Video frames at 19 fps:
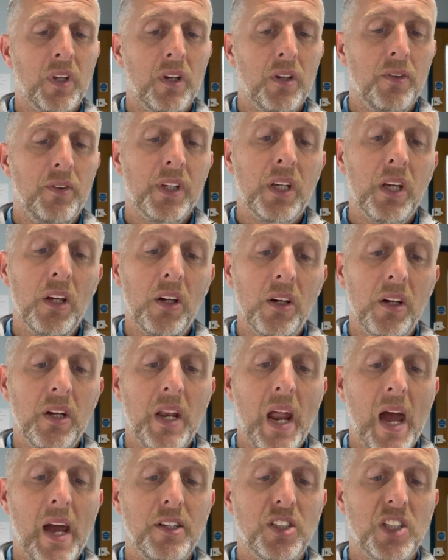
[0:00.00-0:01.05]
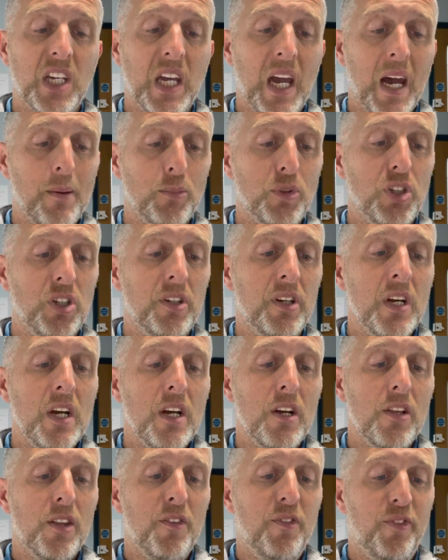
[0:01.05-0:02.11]
The Gileadites captured
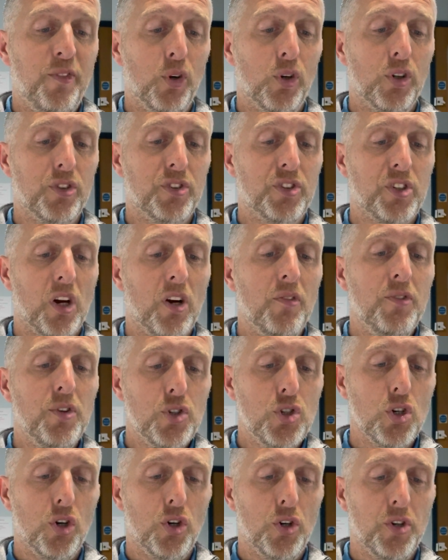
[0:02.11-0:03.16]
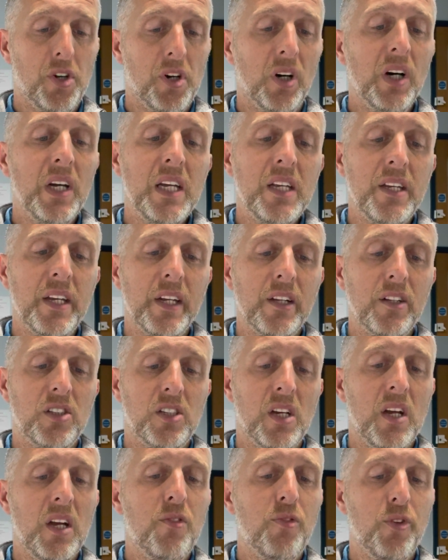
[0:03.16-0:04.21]
the fords of the Jordan leading to
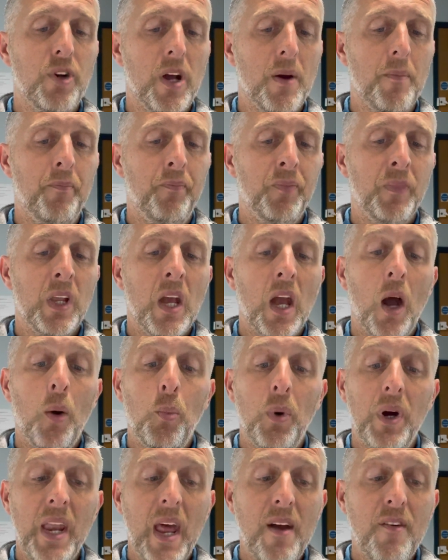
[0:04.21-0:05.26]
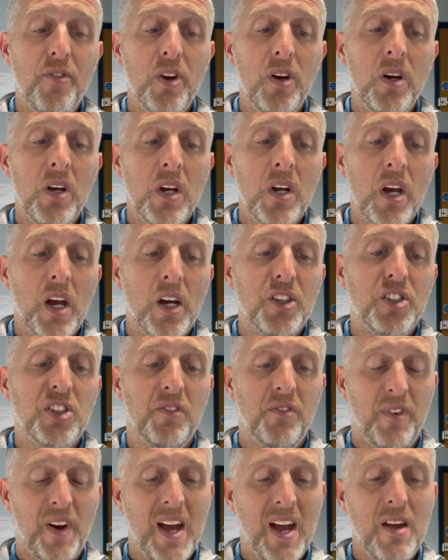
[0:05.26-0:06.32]
Ephraim, and whenever a
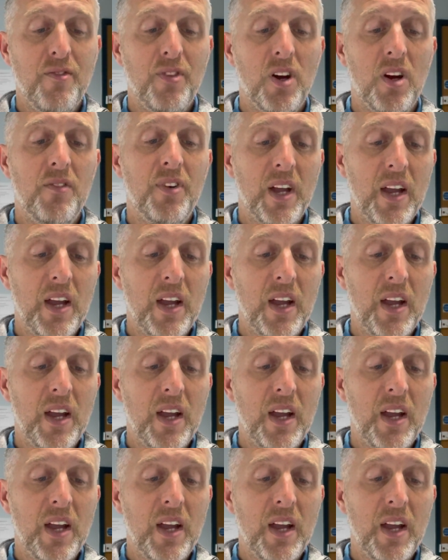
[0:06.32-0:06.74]
survivor of